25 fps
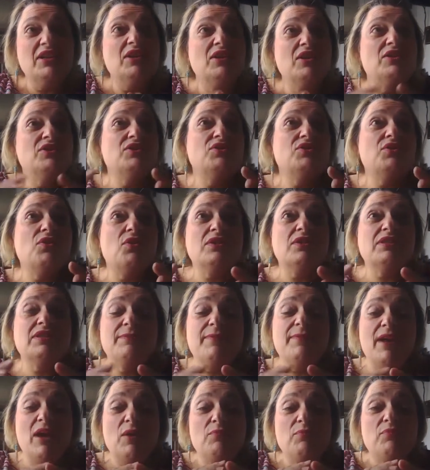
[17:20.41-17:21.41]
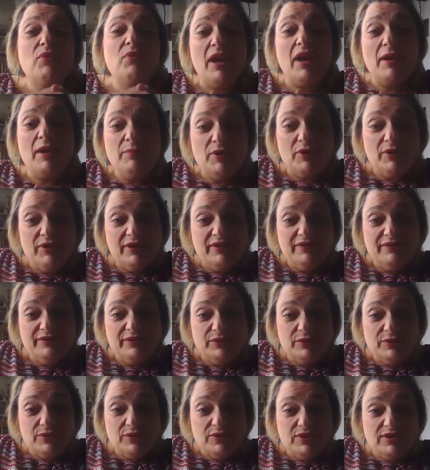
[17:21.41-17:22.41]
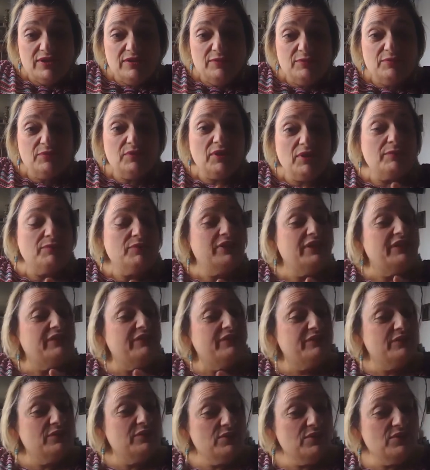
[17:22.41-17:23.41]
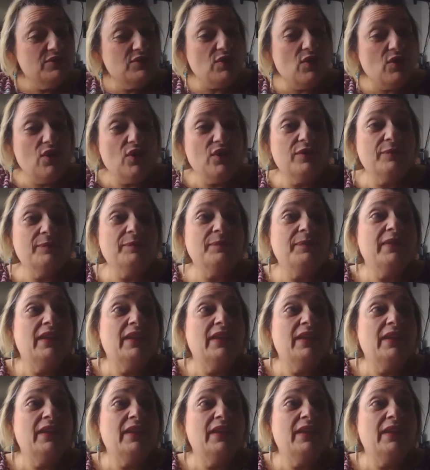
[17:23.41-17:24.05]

she talks about primary foods primary foods are